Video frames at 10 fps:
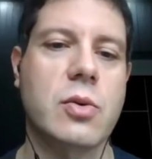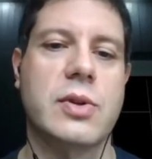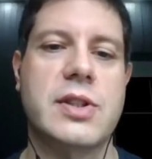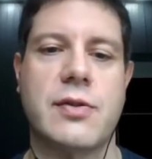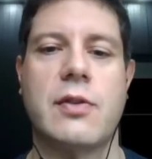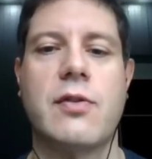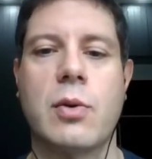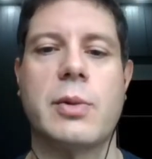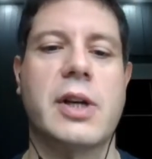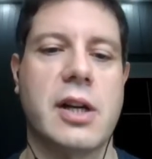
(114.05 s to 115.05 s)
with different
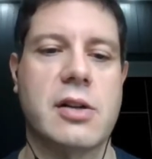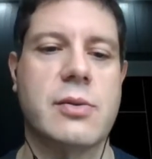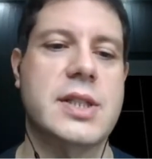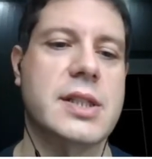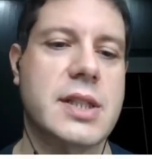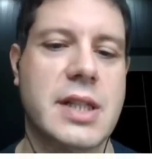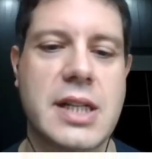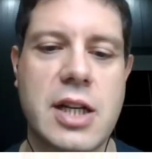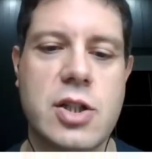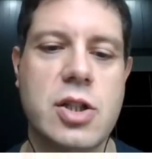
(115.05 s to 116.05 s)
formal characteristics and
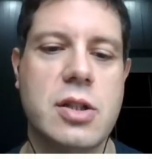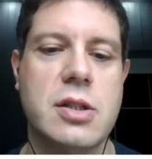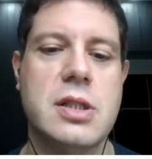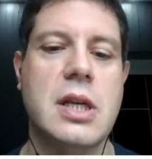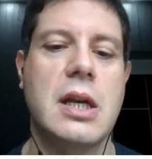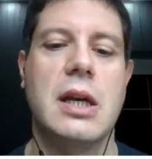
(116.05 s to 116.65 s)
intentions.